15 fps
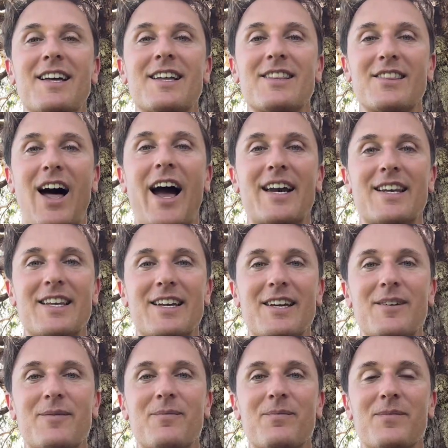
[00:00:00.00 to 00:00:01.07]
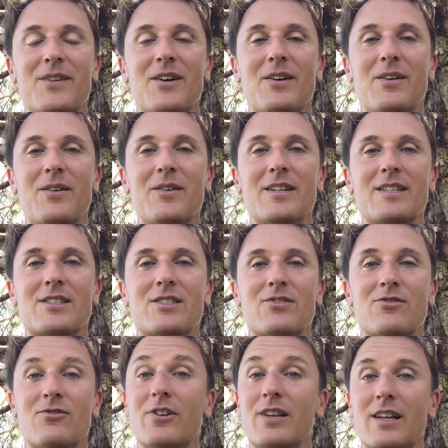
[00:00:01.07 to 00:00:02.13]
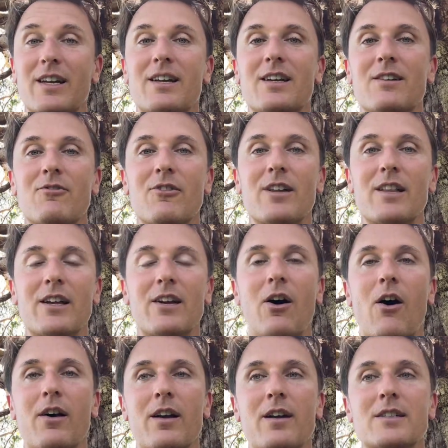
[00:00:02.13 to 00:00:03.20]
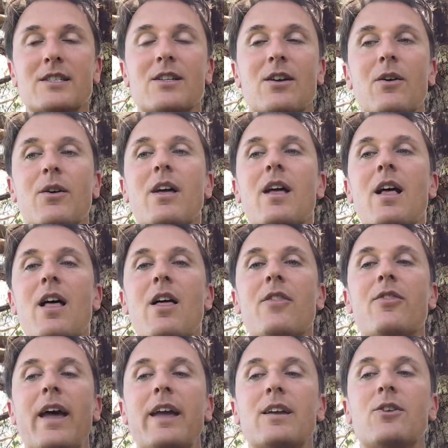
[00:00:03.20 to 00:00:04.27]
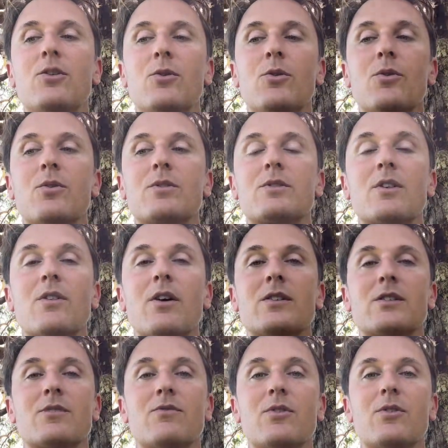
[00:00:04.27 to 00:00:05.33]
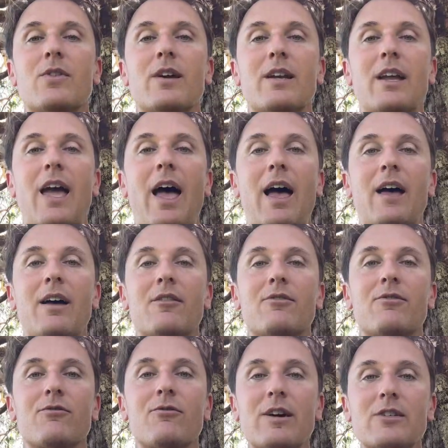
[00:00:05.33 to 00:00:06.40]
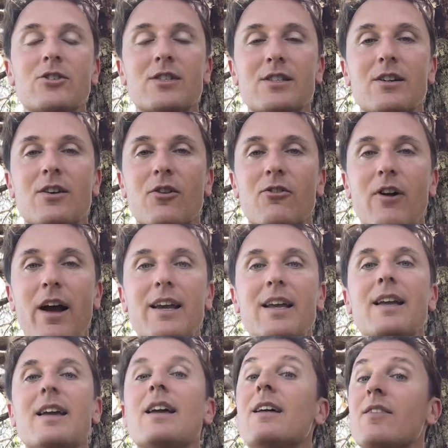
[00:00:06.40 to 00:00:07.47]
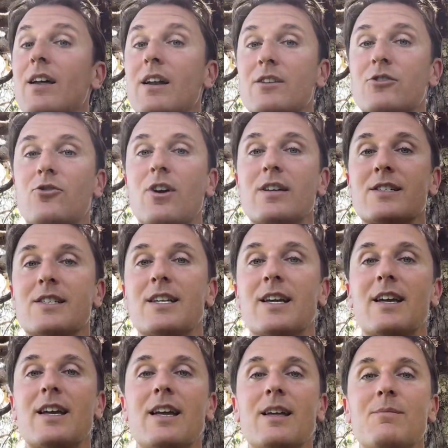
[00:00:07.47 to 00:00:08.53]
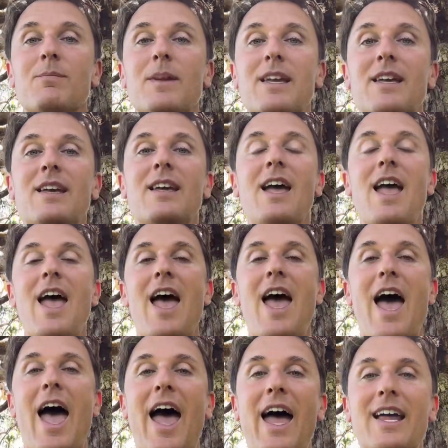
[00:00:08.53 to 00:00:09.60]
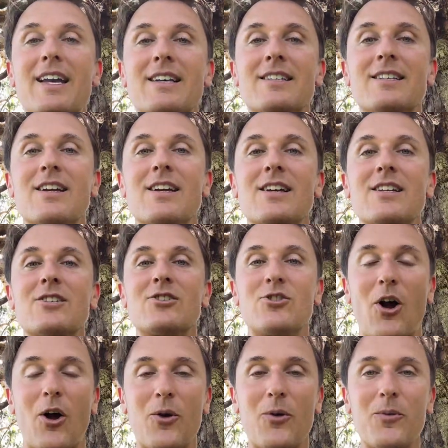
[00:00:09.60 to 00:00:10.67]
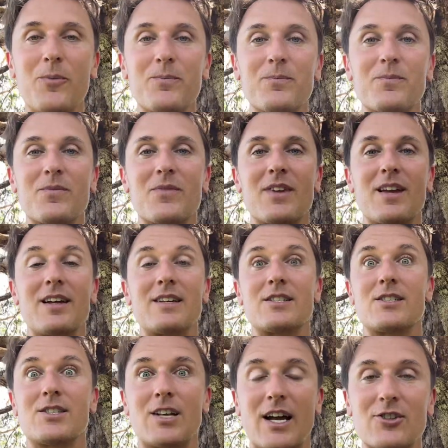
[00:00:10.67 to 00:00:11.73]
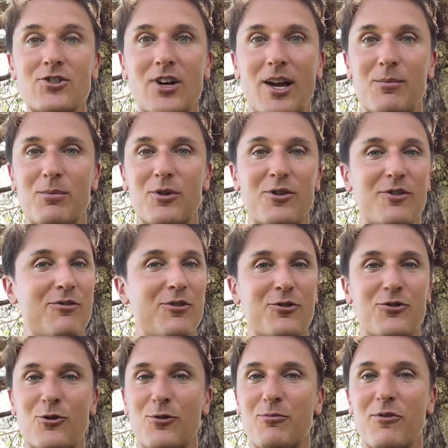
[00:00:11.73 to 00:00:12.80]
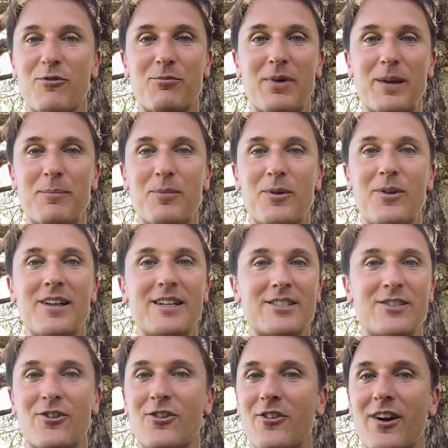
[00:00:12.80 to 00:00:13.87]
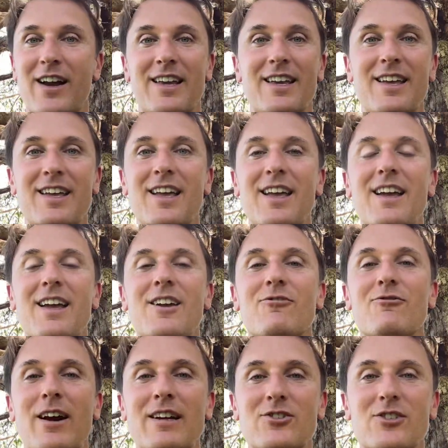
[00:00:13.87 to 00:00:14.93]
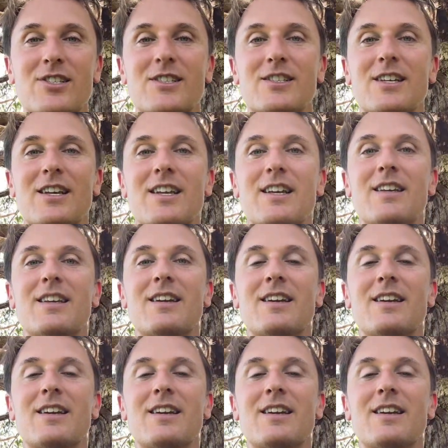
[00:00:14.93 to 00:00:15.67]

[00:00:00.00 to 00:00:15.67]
lightly. You know, it's really an honor. So thank you to those of you that have registered already and that are trusting in me. And Joe, such a beautiful group of people, has already registered.